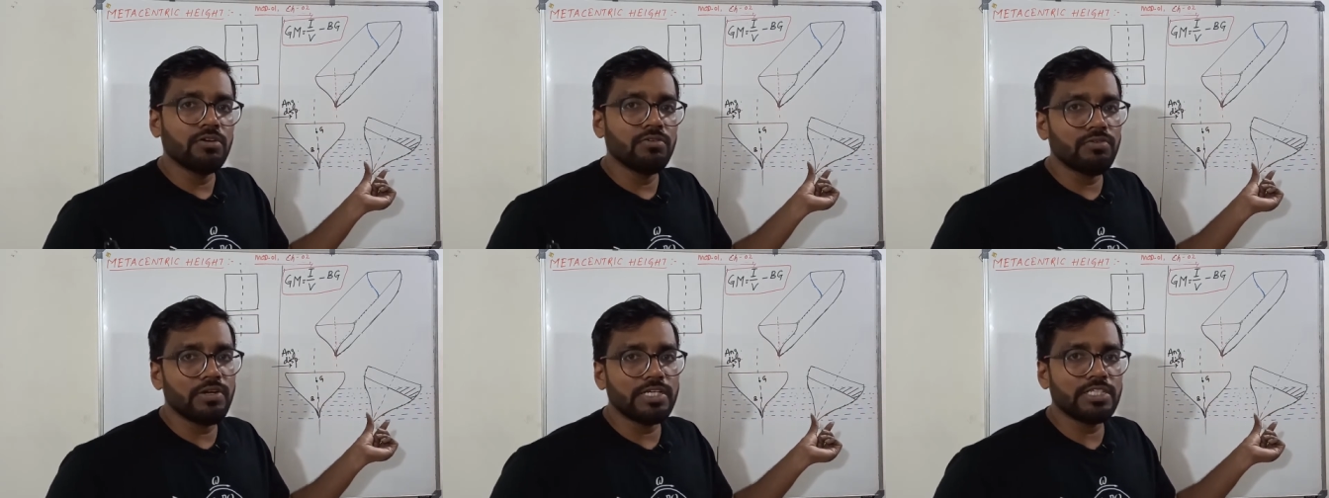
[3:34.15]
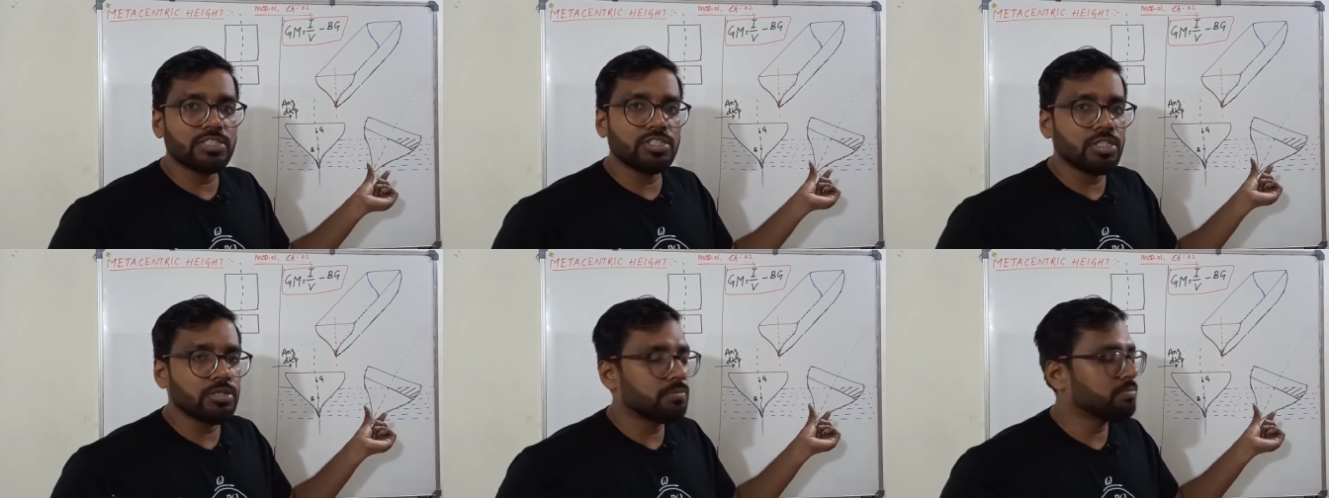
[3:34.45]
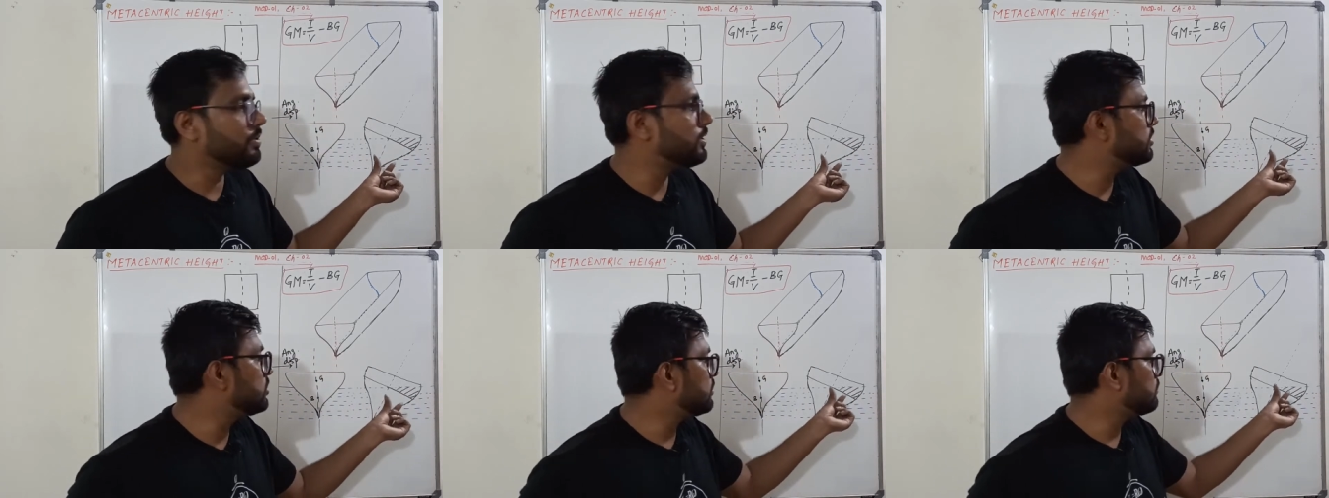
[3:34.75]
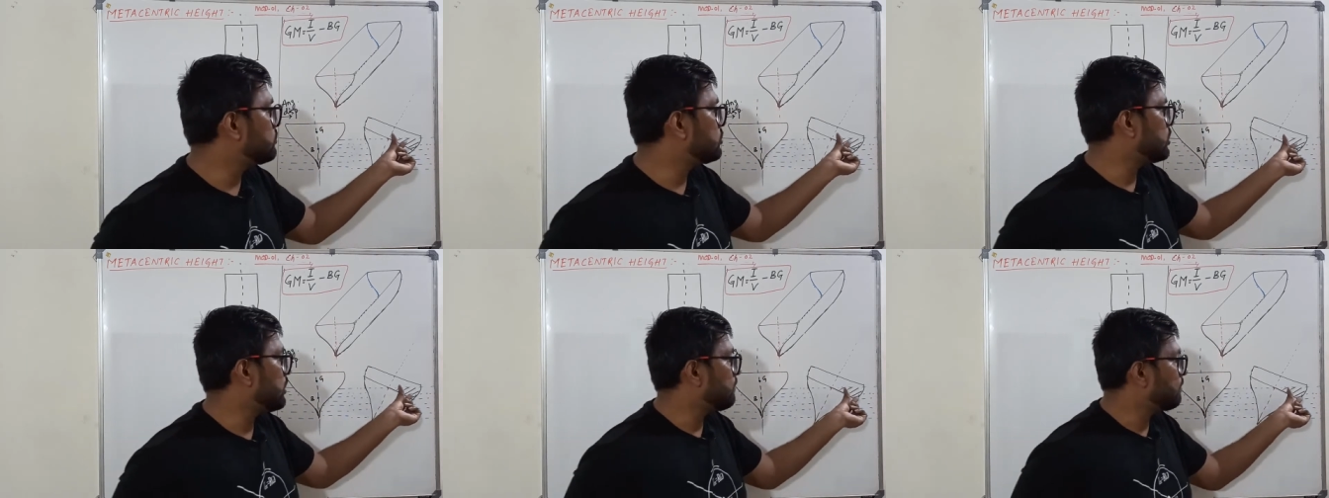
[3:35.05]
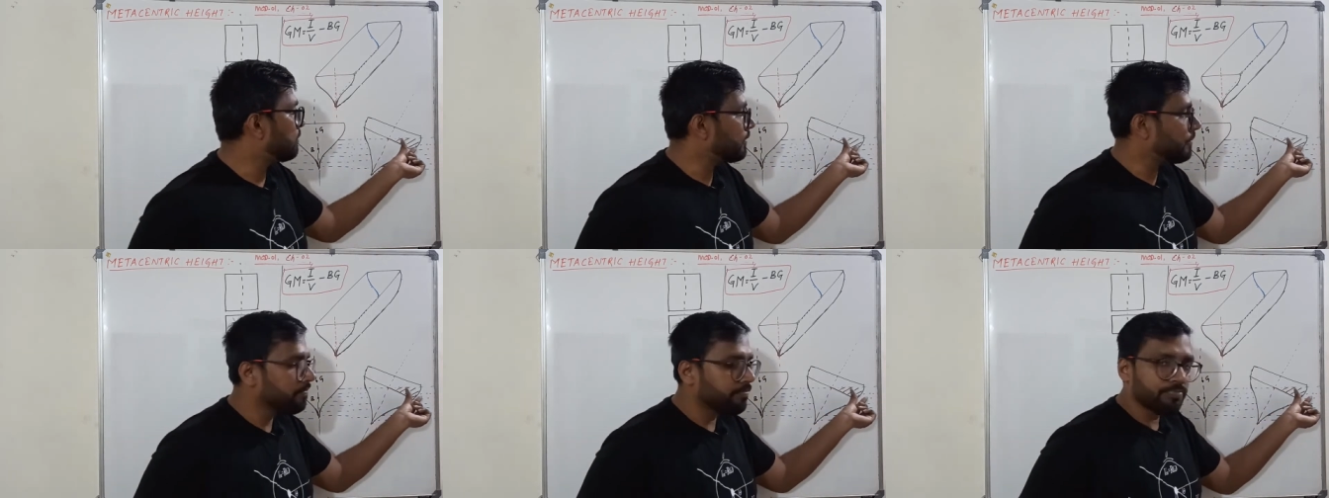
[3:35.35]
wedge prism shape.
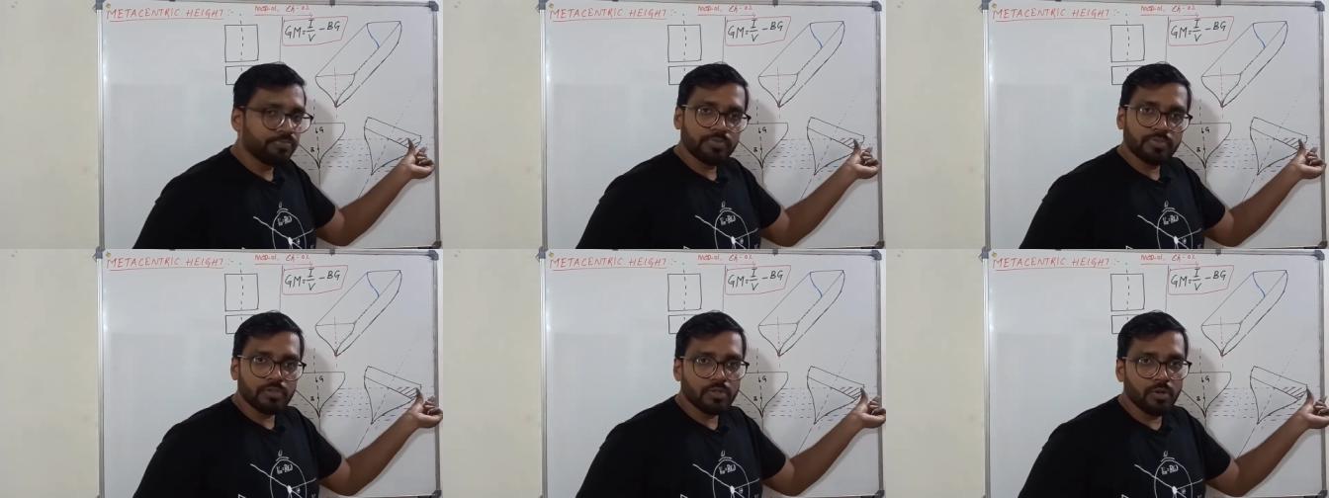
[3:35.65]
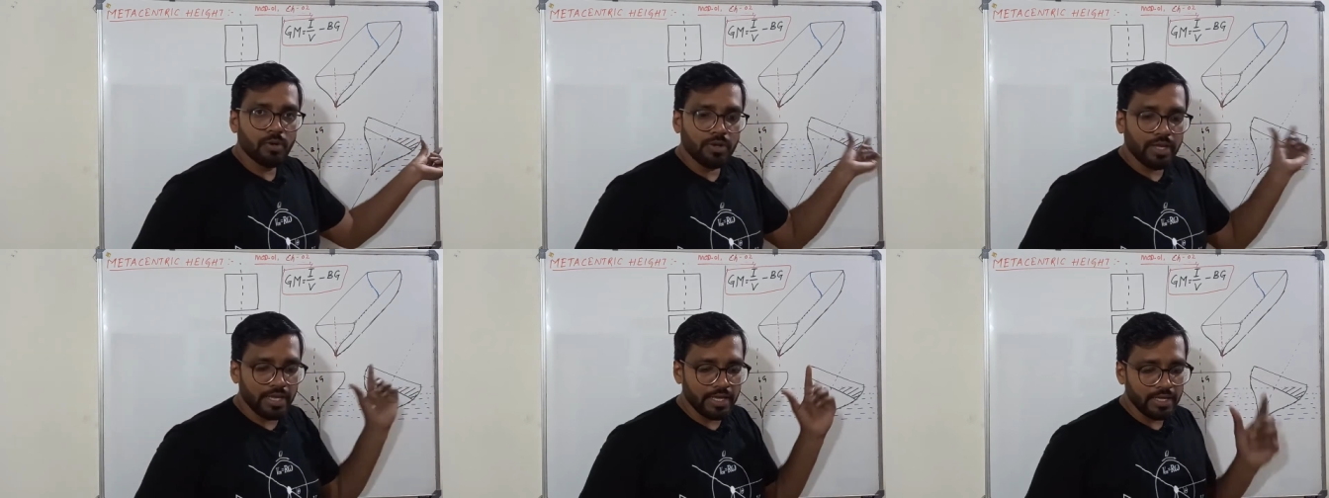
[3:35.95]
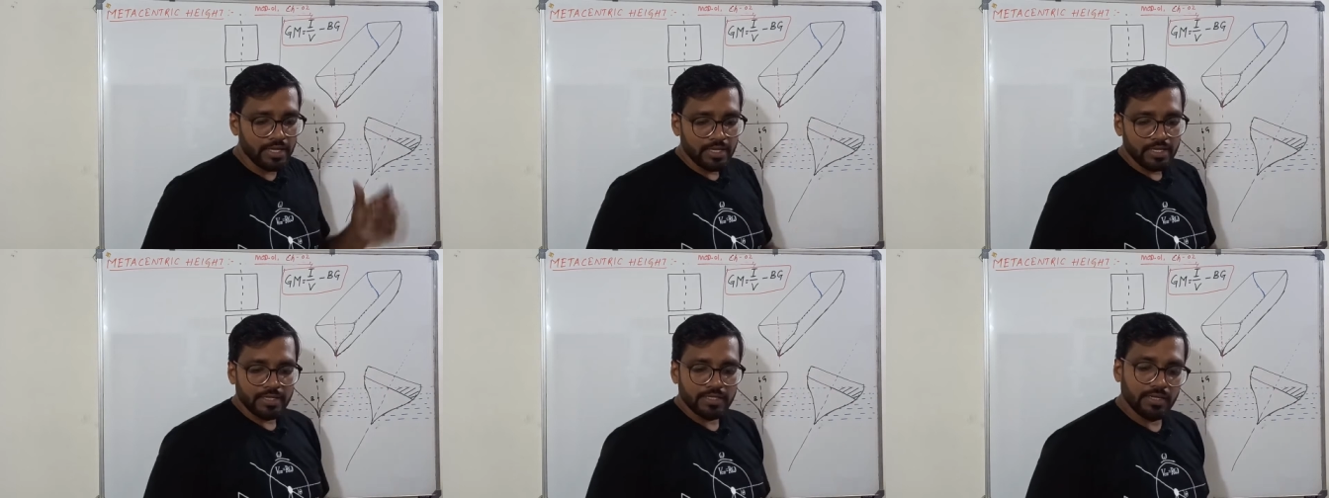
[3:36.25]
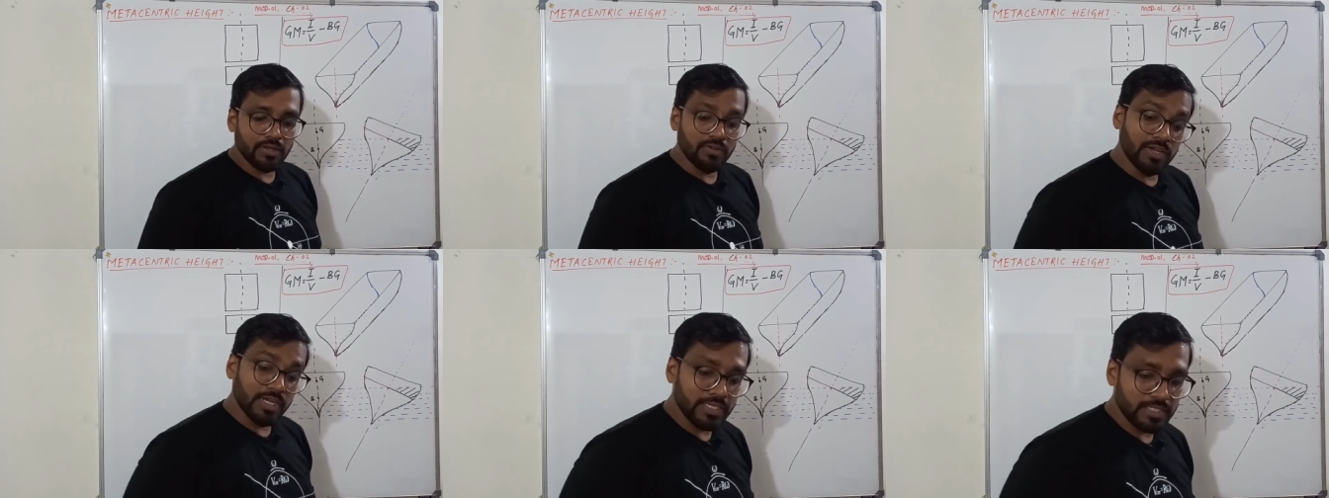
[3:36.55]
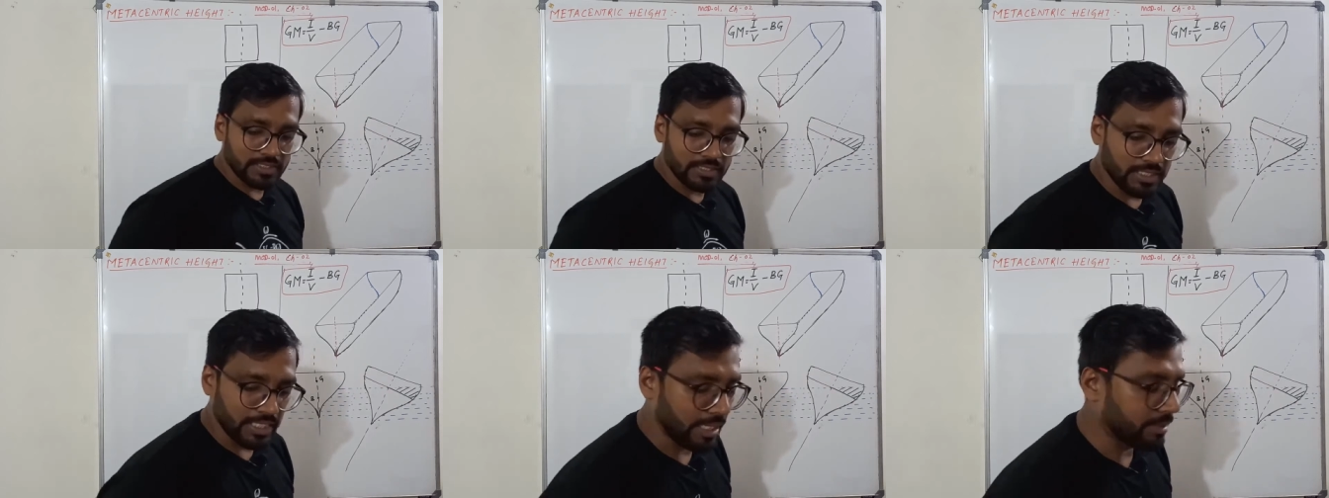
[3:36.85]
Okay, now let
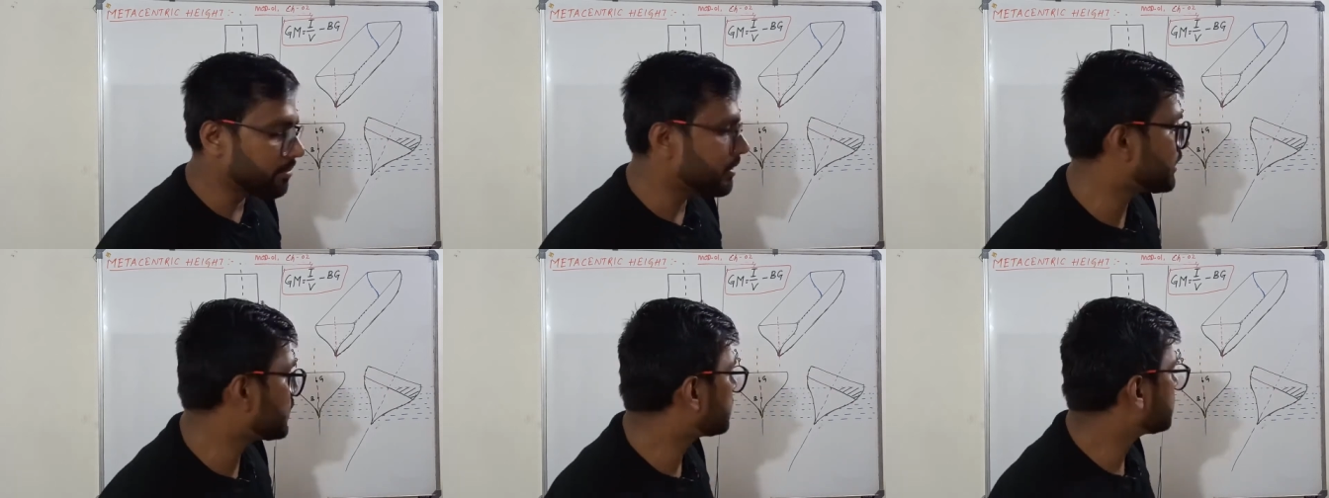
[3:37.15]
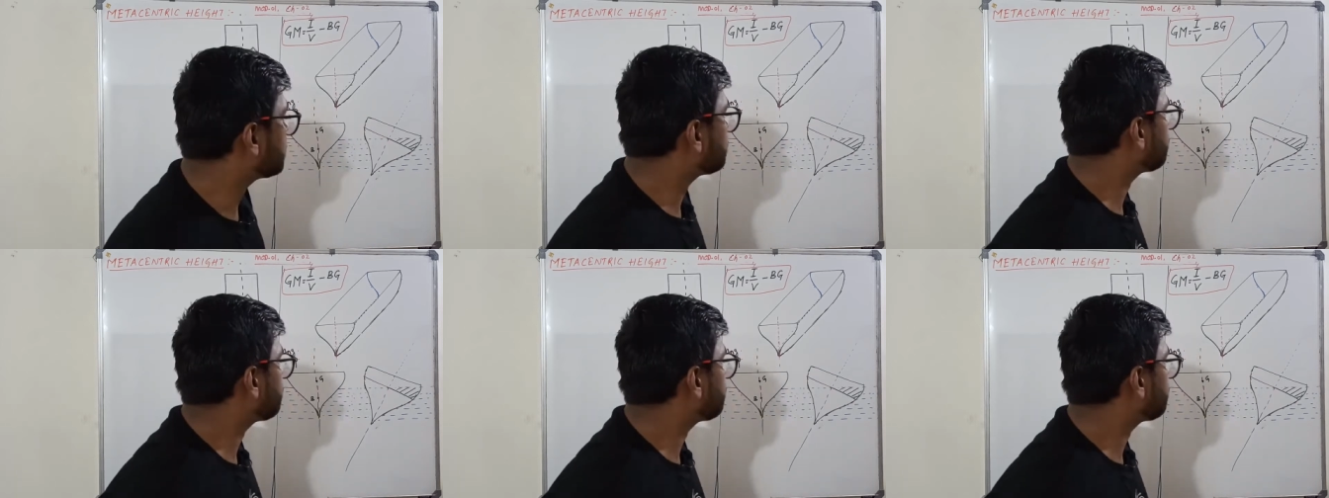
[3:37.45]
us name it.